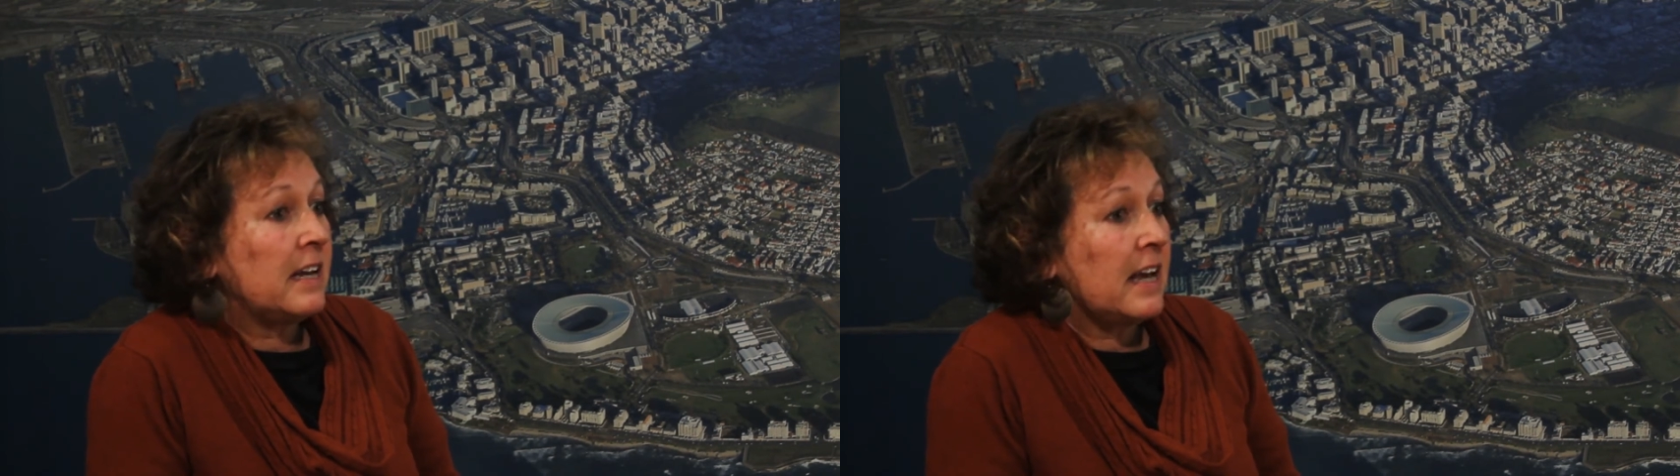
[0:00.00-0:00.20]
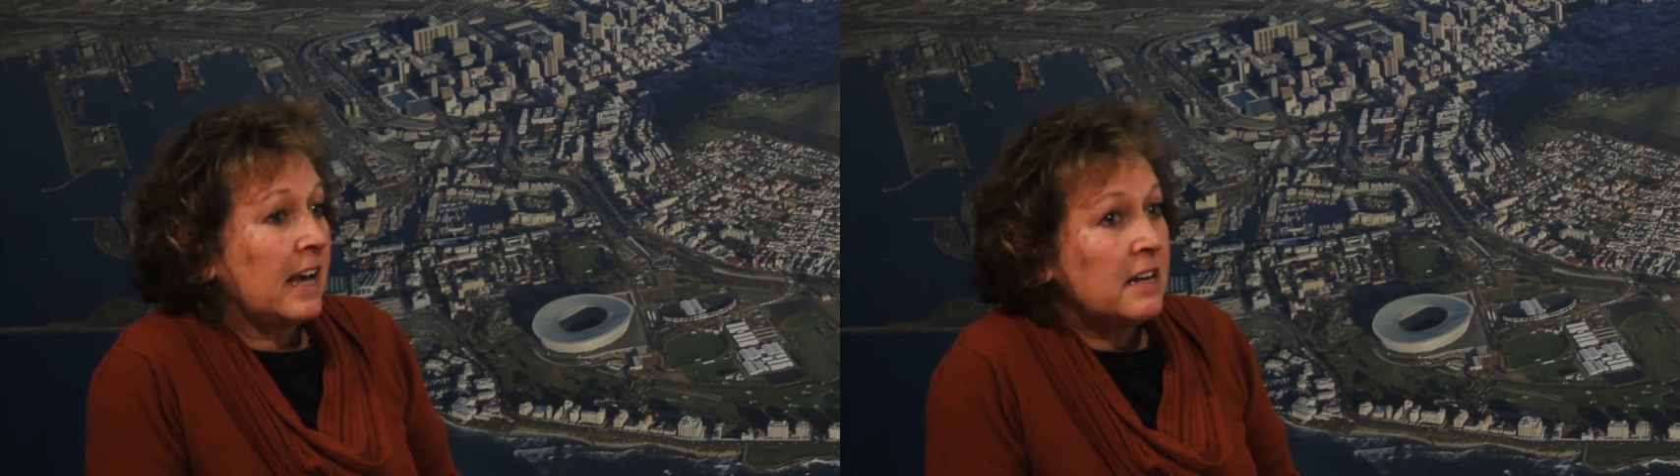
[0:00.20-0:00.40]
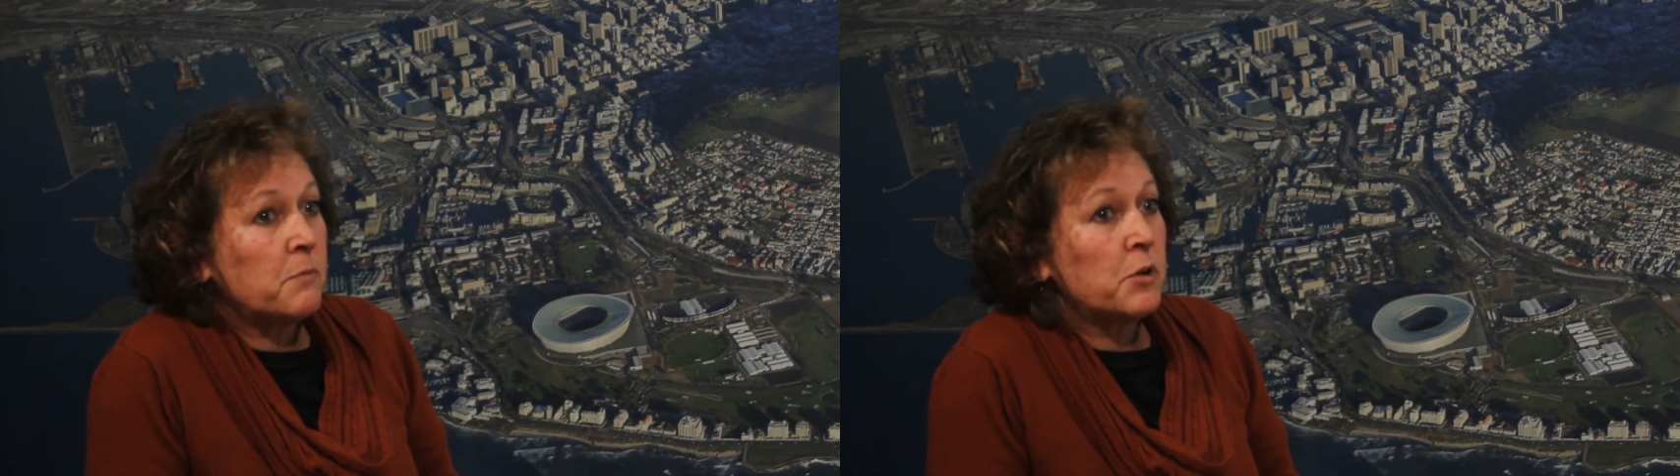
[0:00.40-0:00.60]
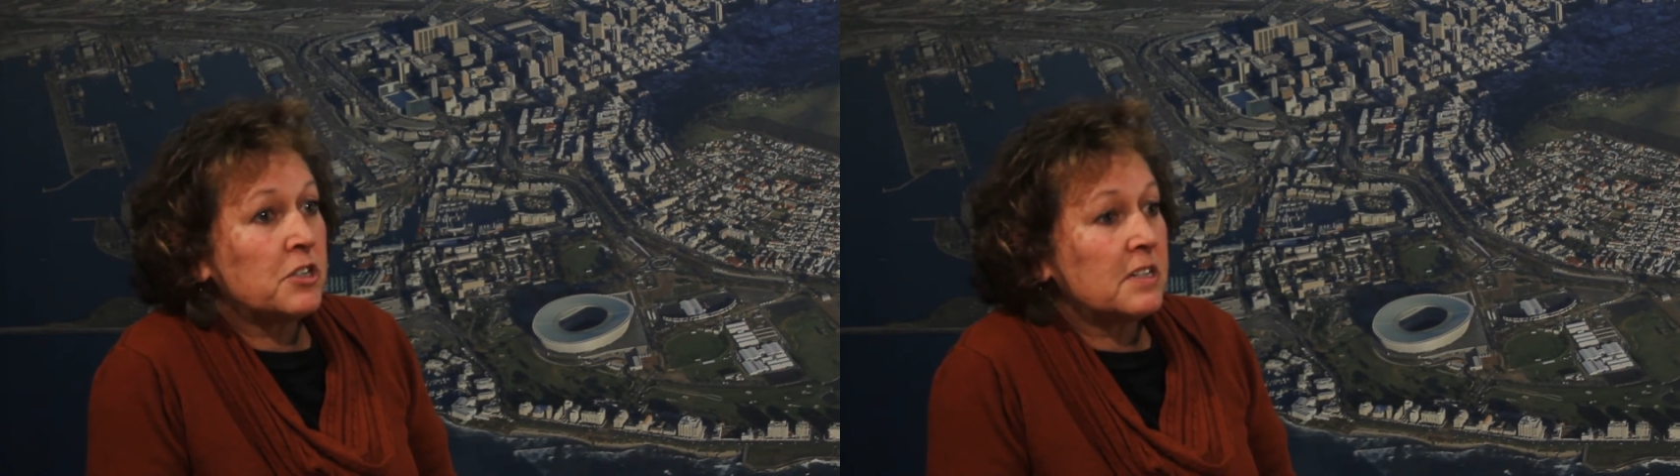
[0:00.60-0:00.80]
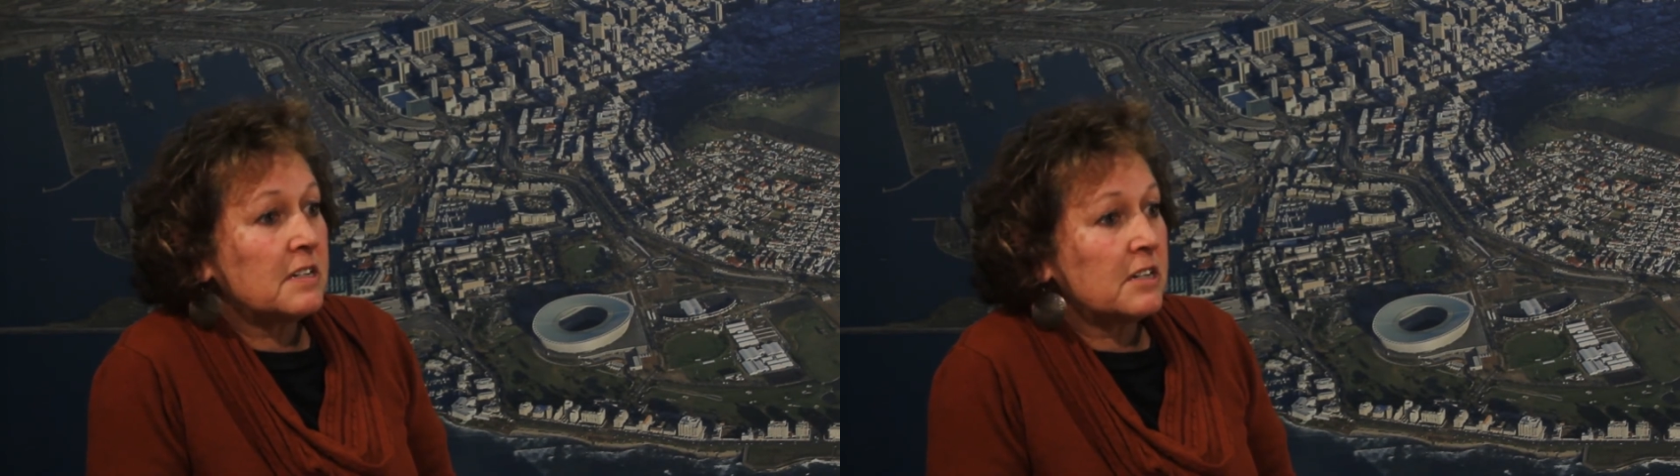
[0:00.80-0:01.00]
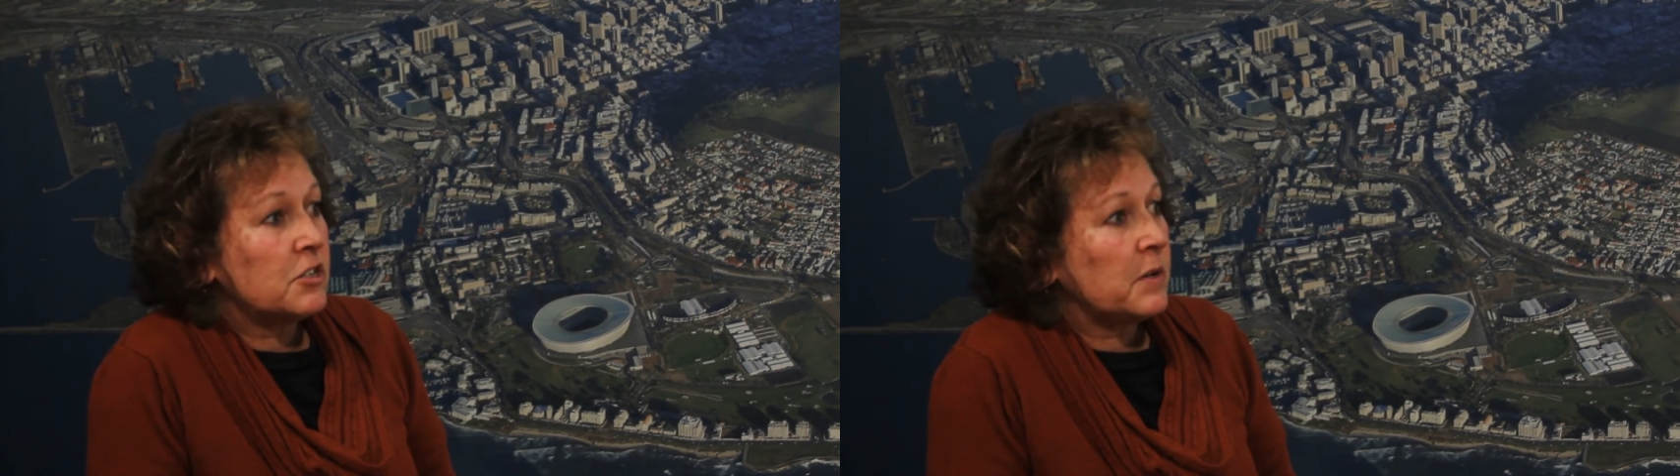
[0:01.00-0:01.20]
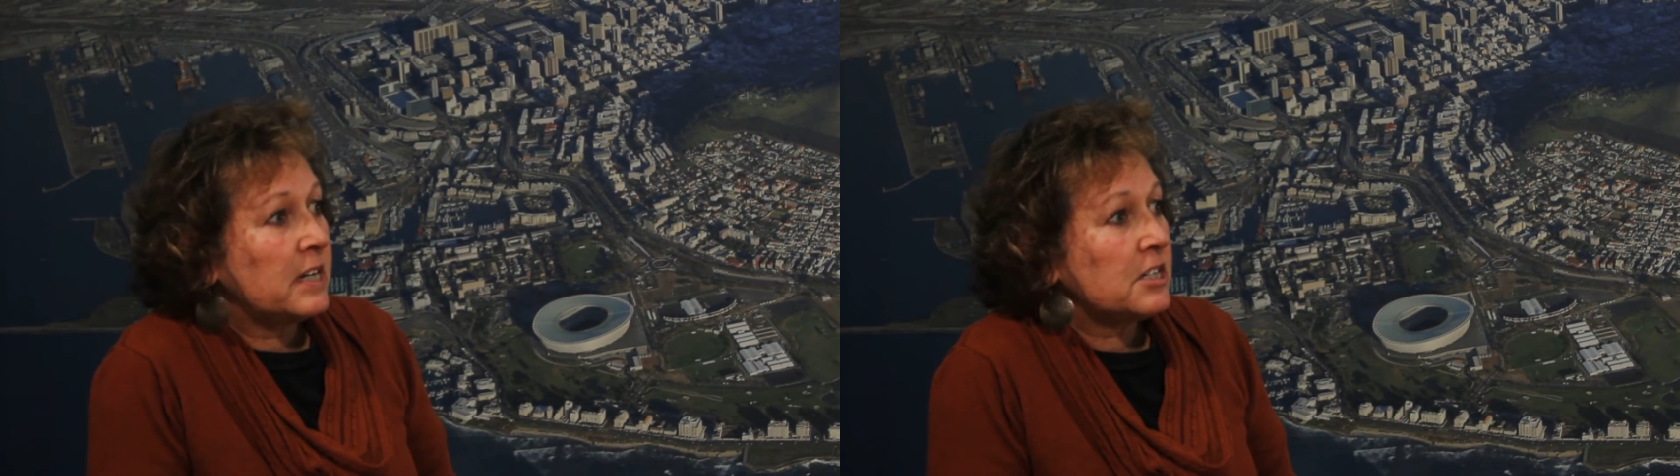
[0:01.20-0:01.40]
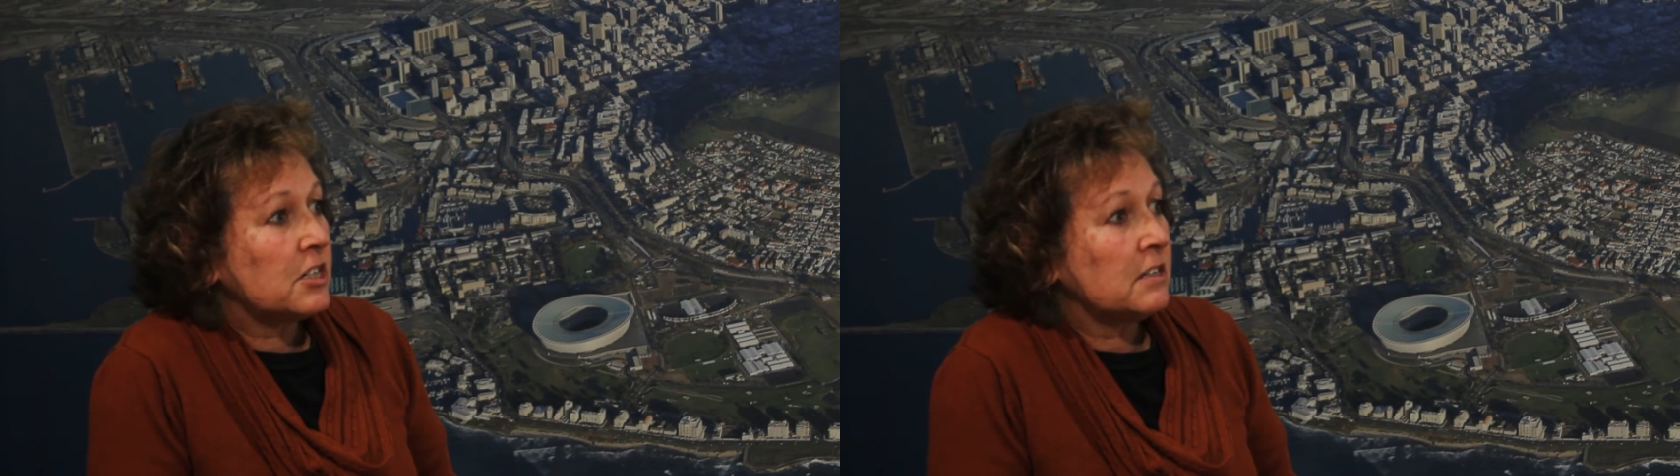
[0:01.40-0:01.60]
in any emergency
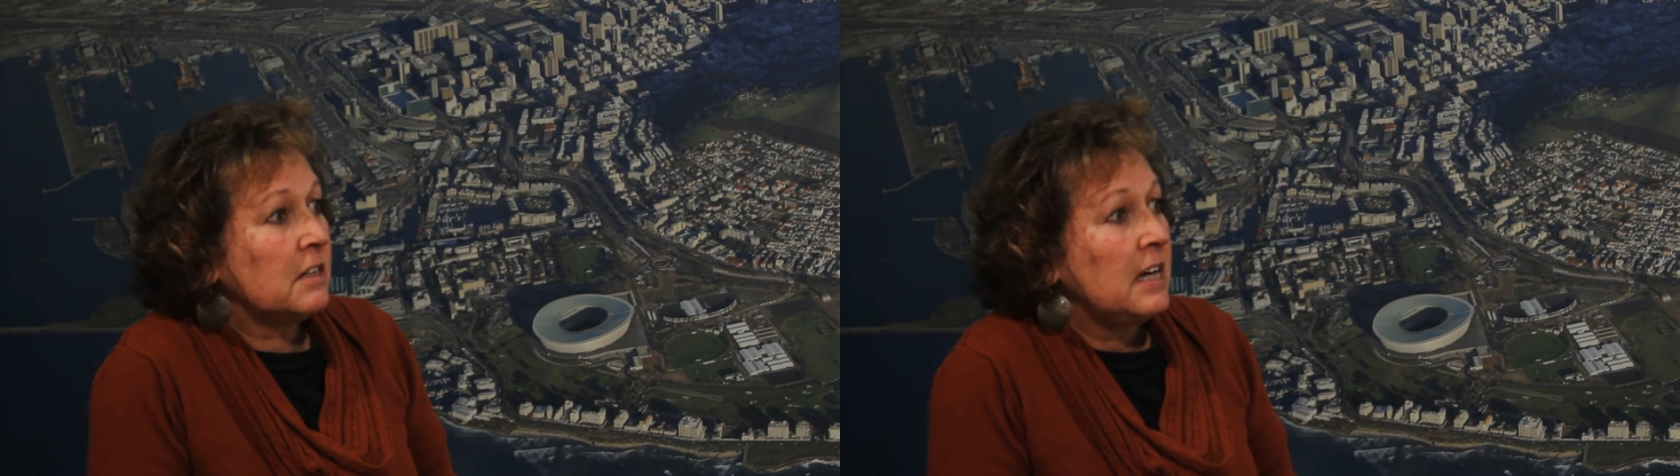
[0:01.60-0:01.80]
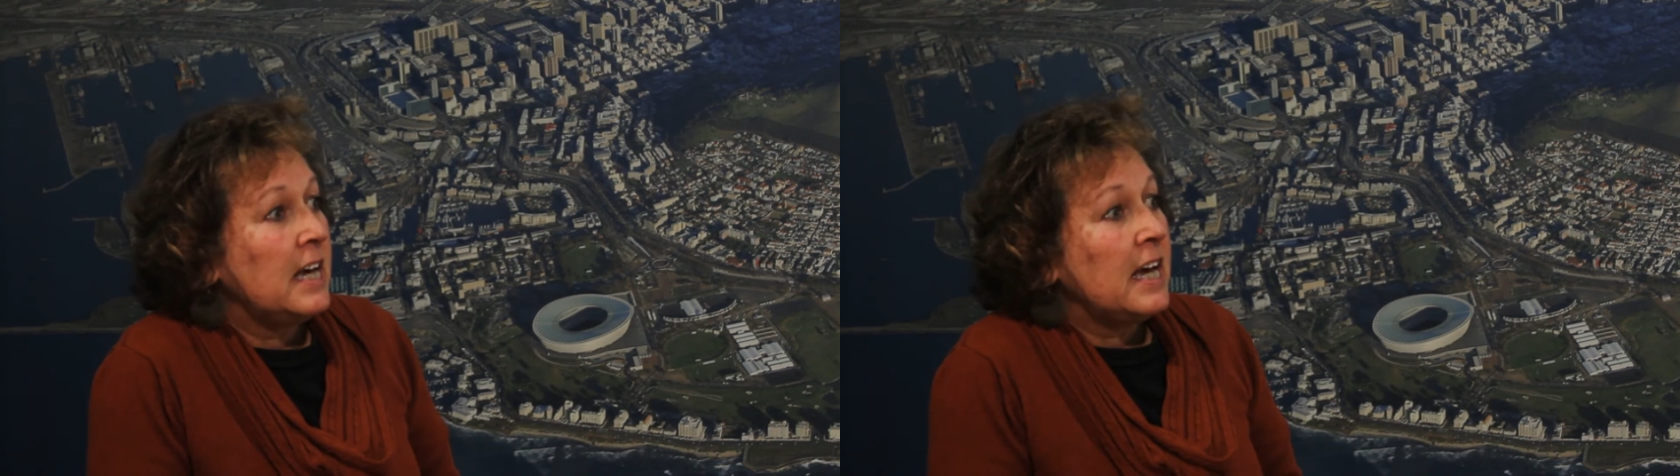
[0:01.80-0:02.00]
situation,